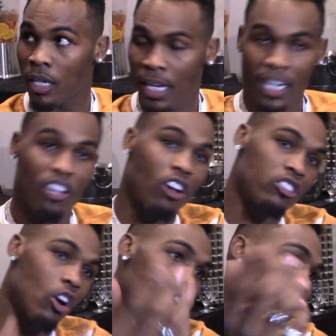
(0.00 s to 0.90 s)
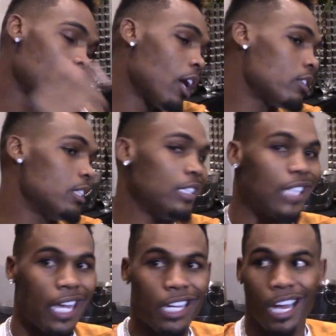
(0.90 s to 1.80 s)
and then y'all start calling out these
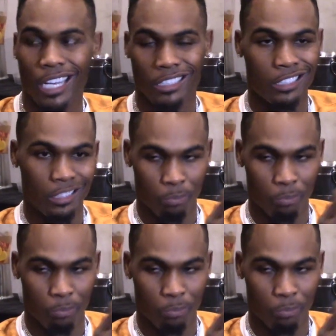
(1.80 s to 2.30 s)
gay guys and